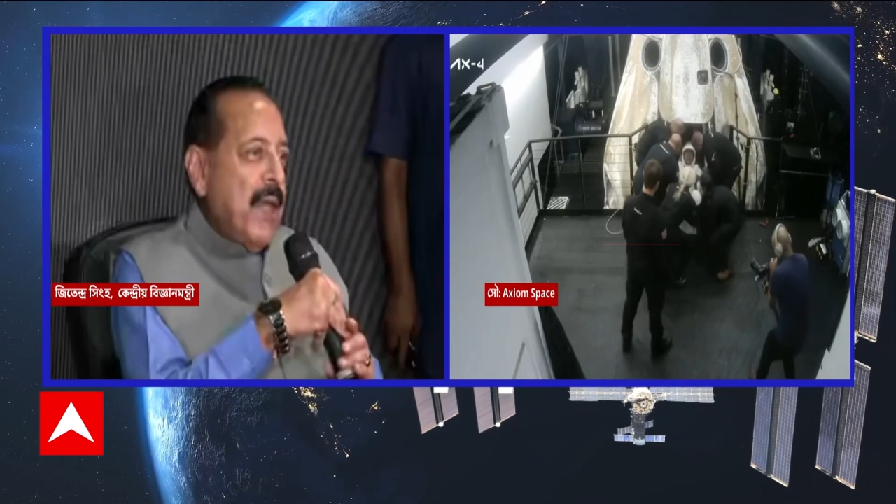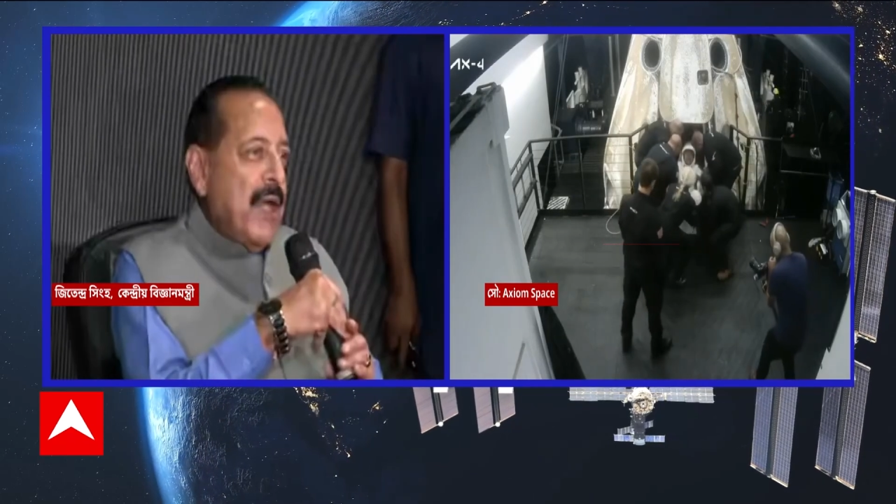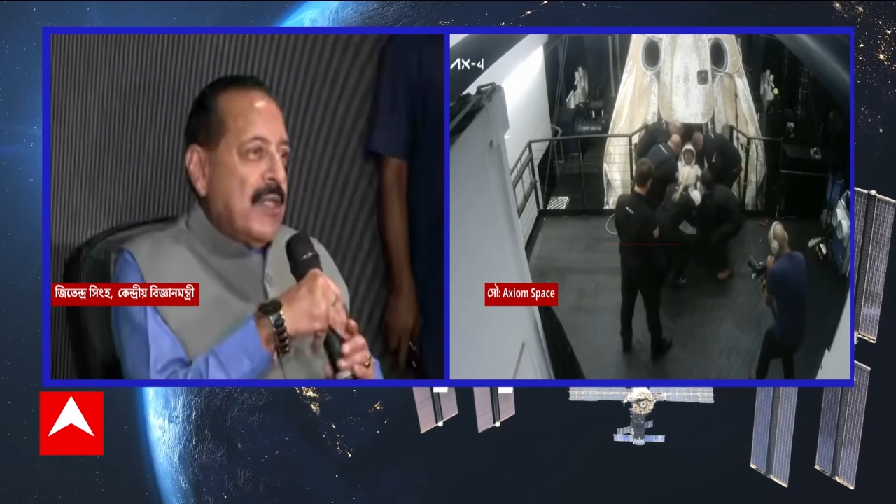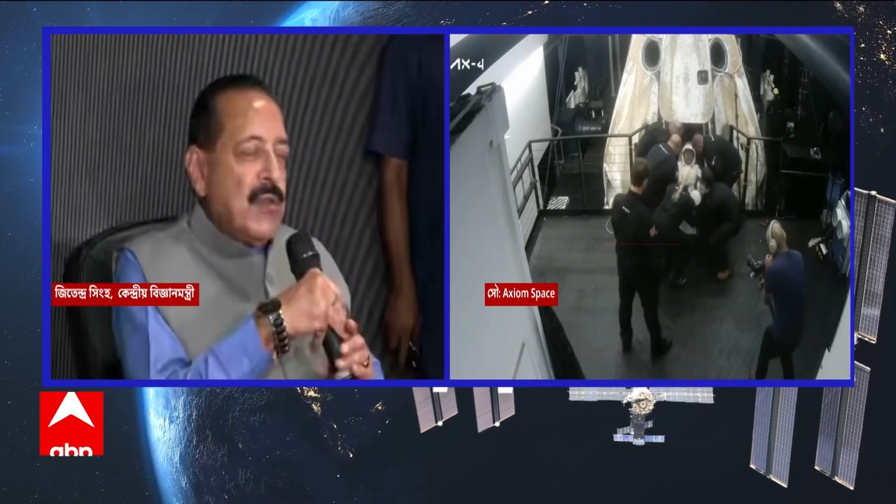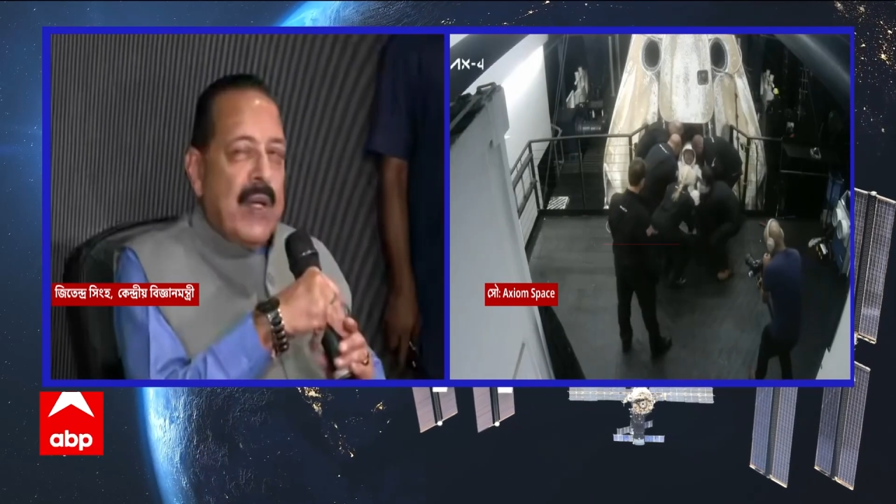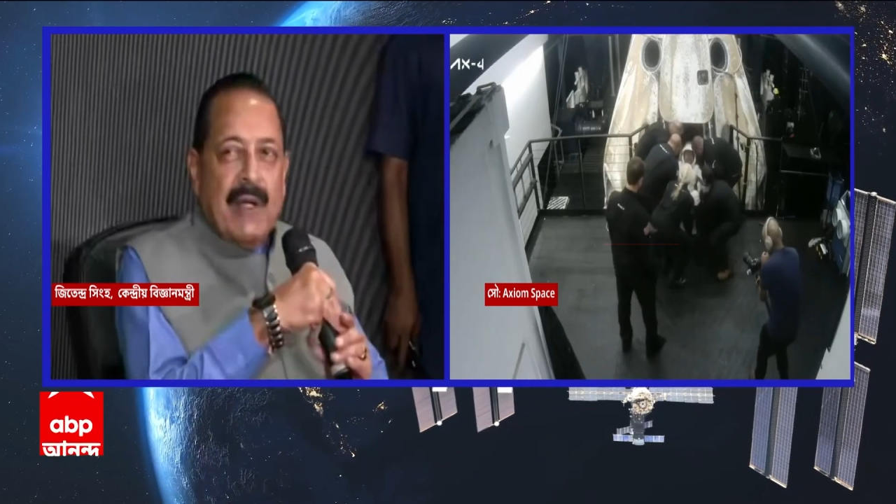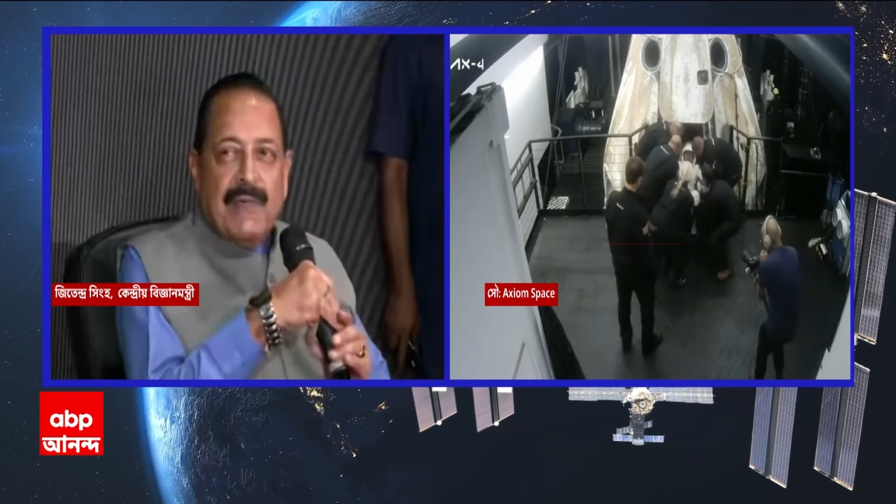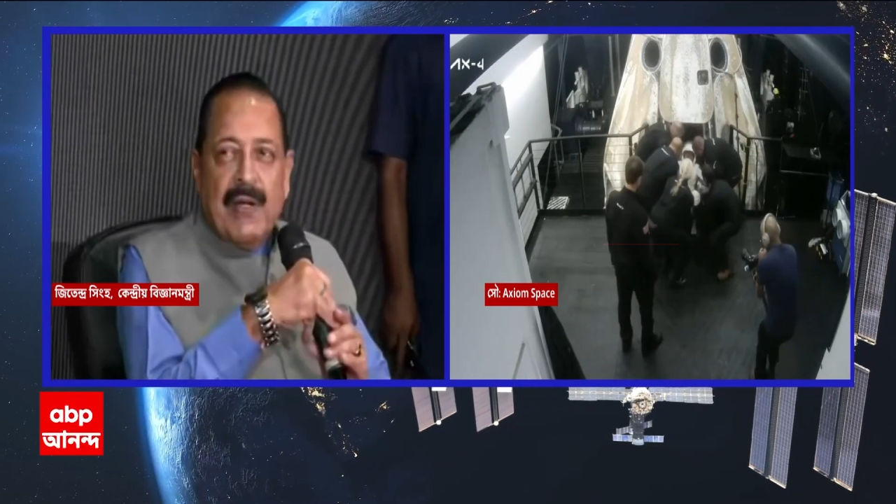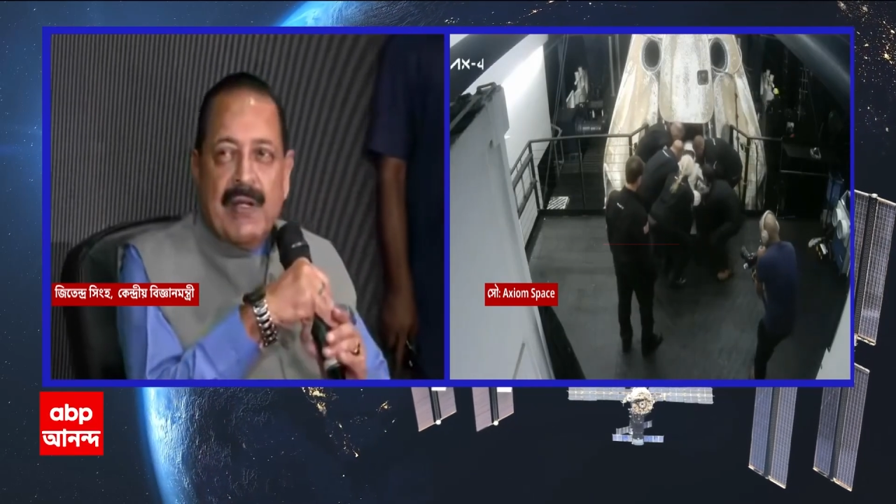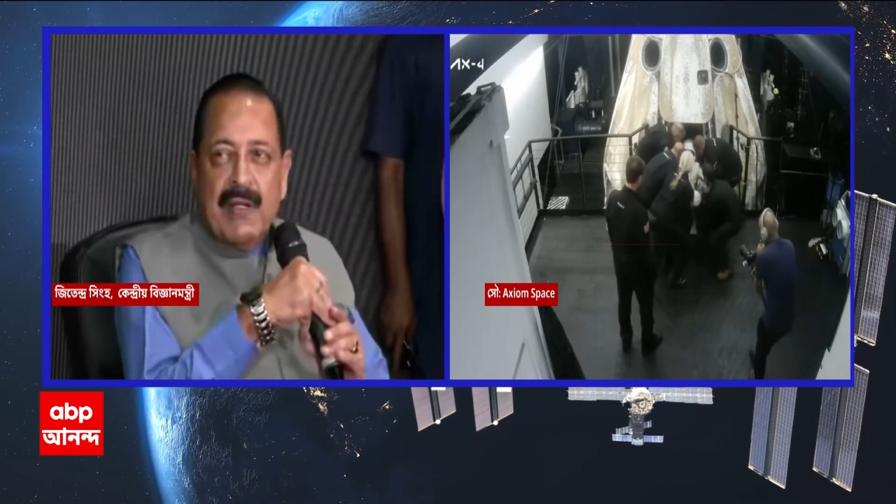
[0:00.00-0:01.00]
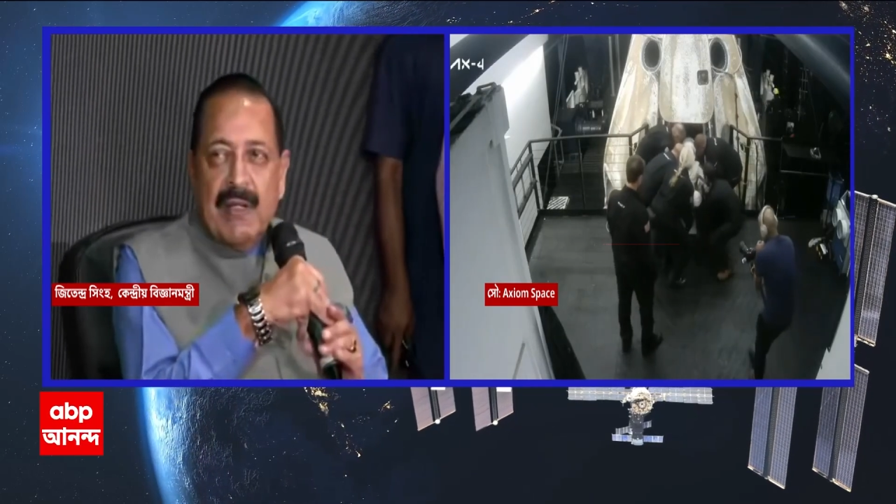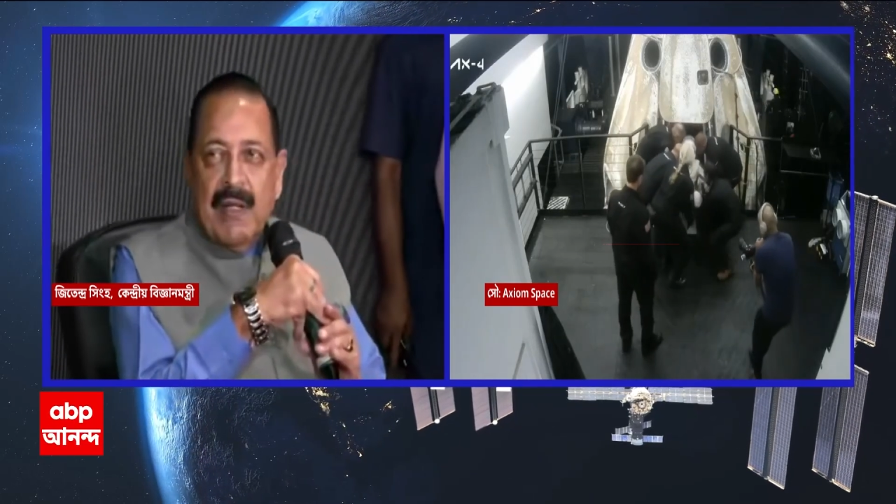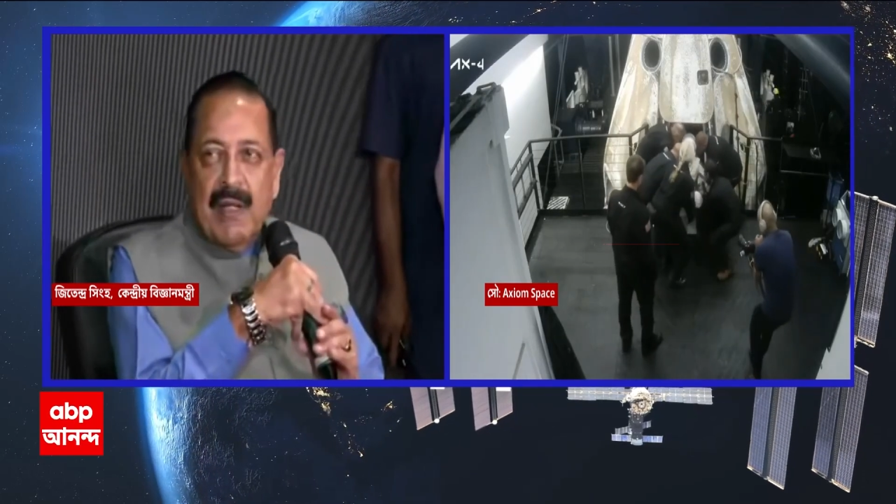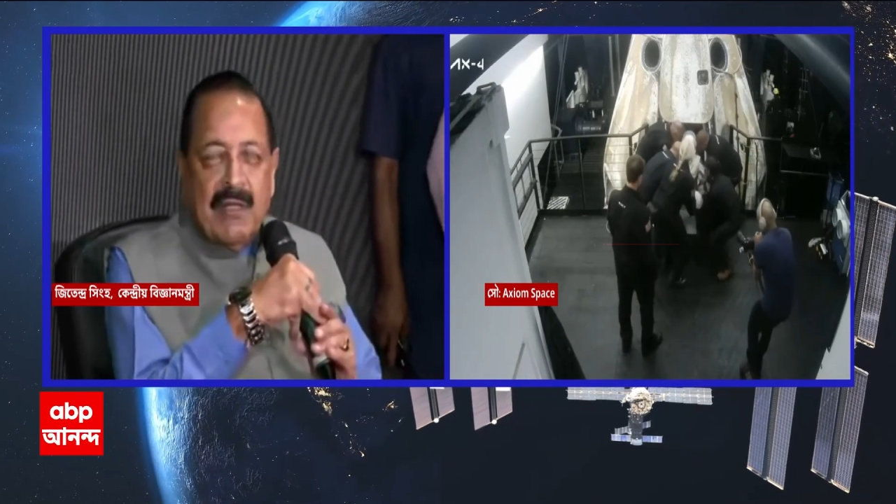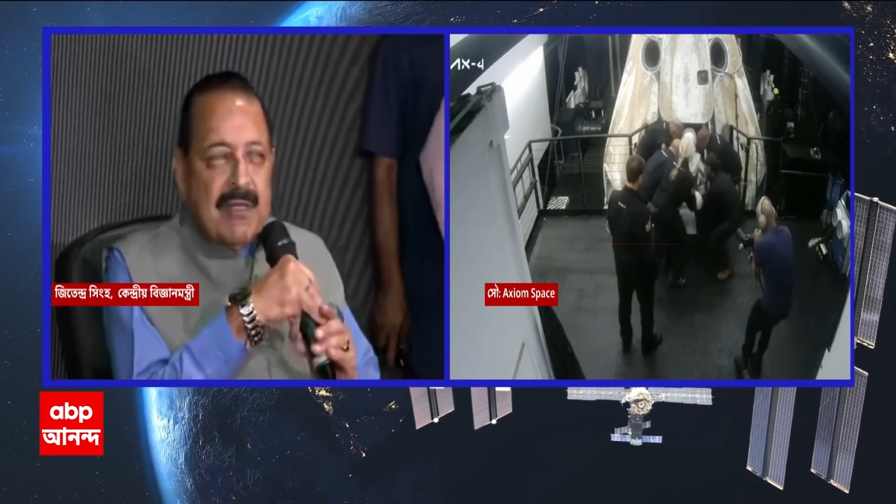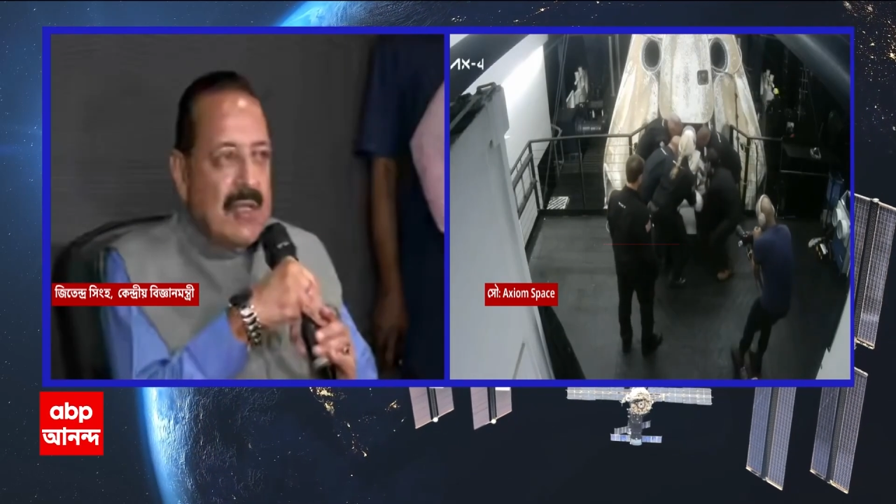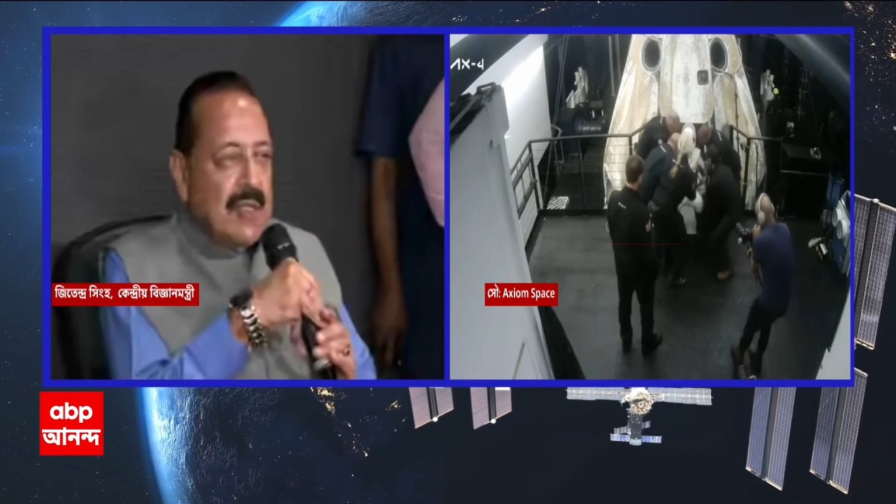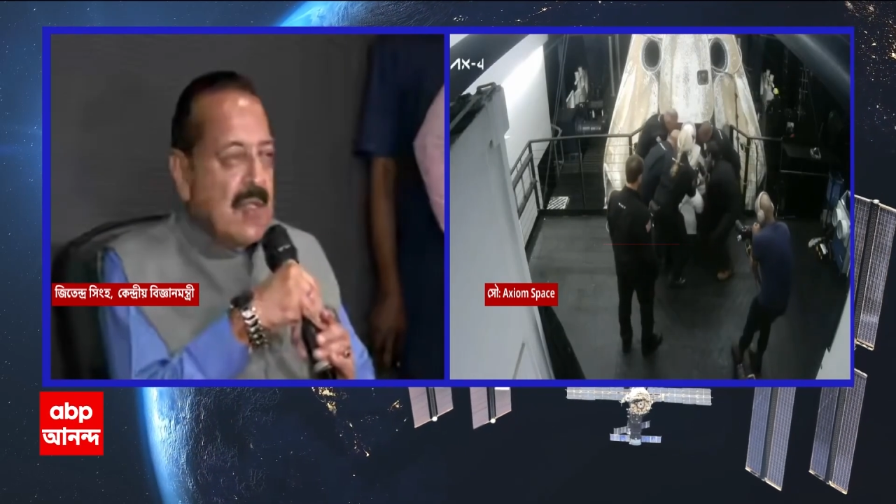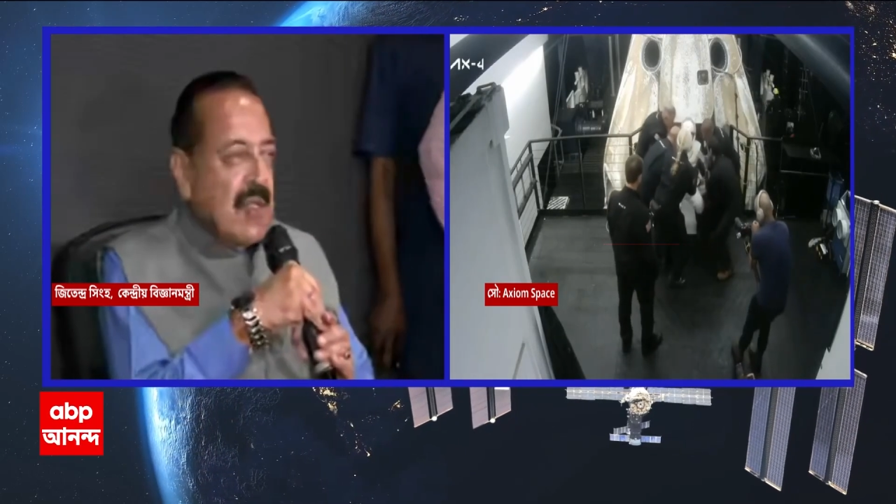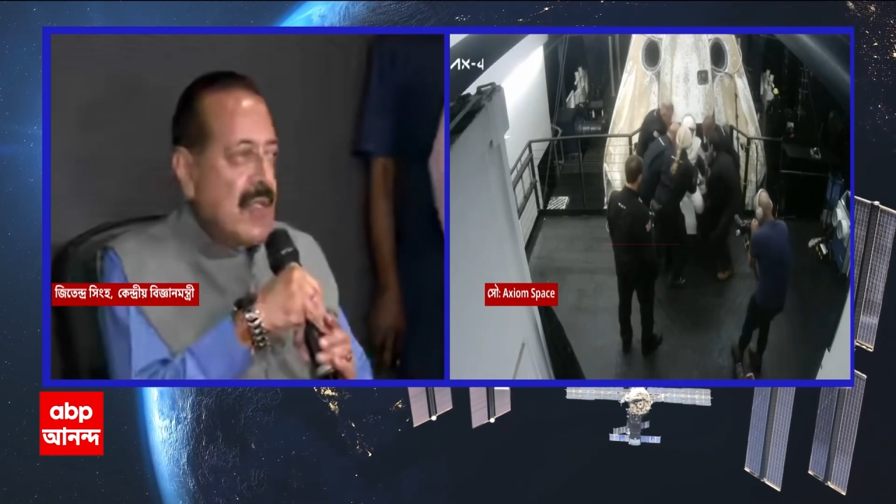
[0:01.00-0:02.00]
as one of her
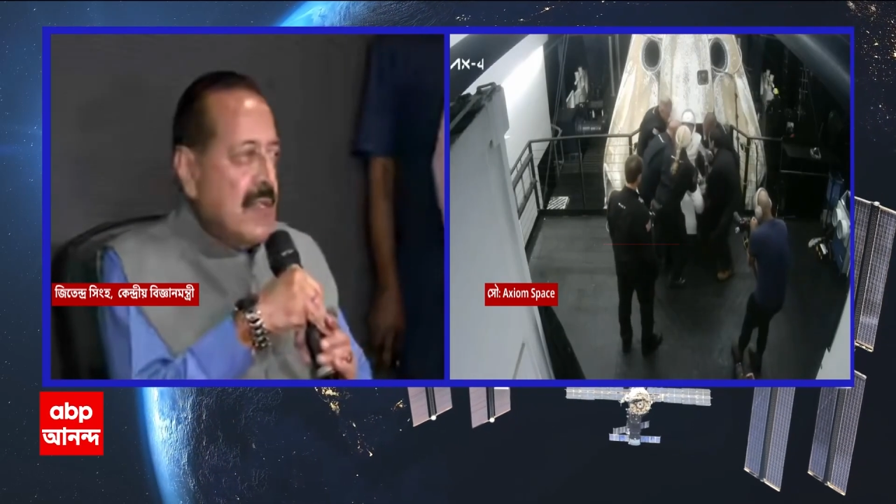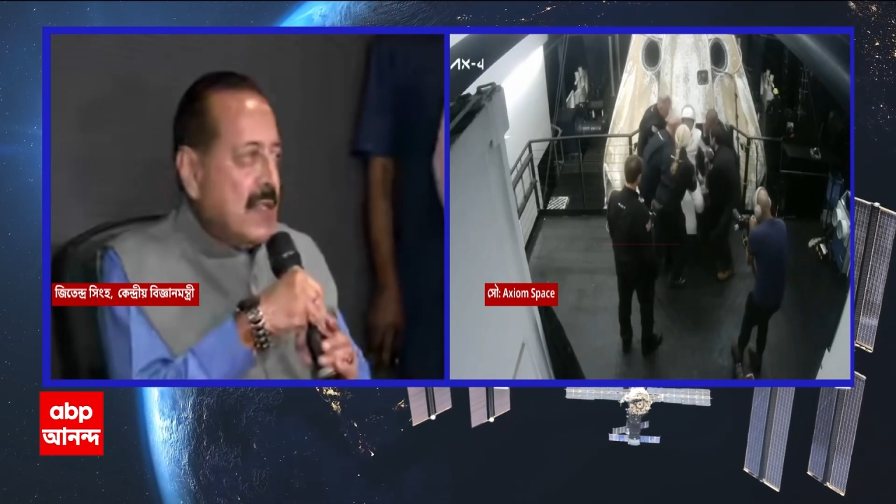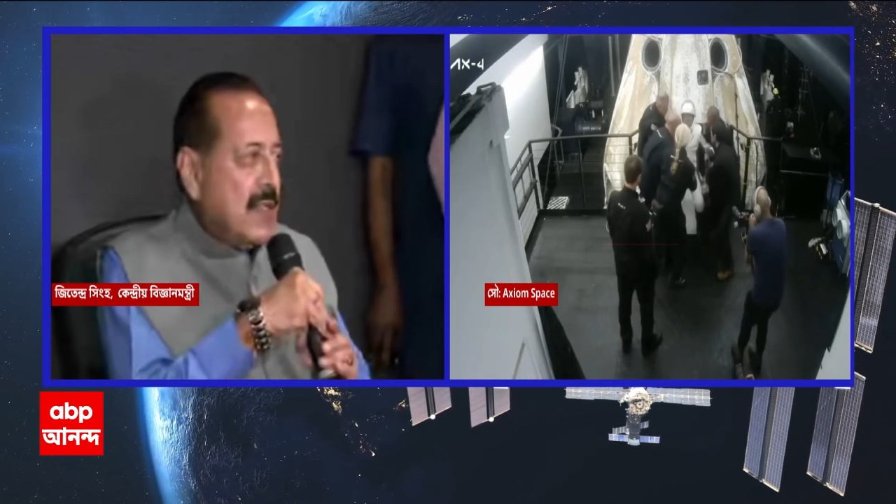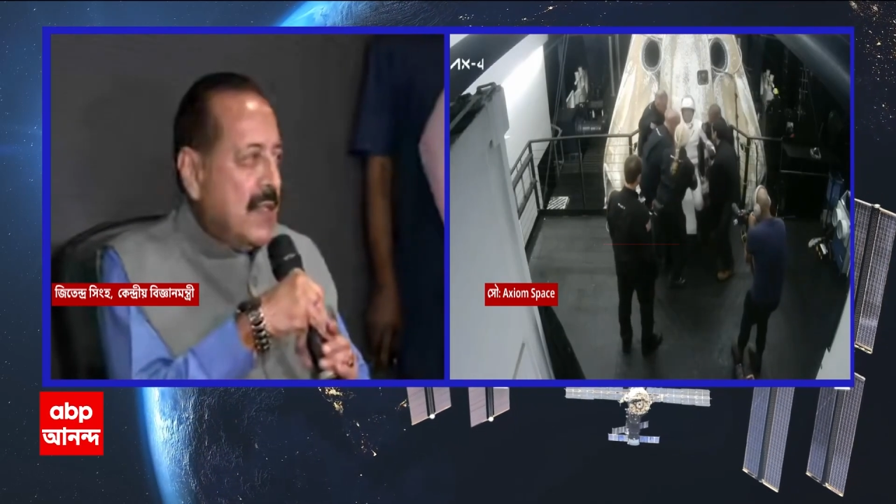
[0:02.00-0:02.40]
illustrious sons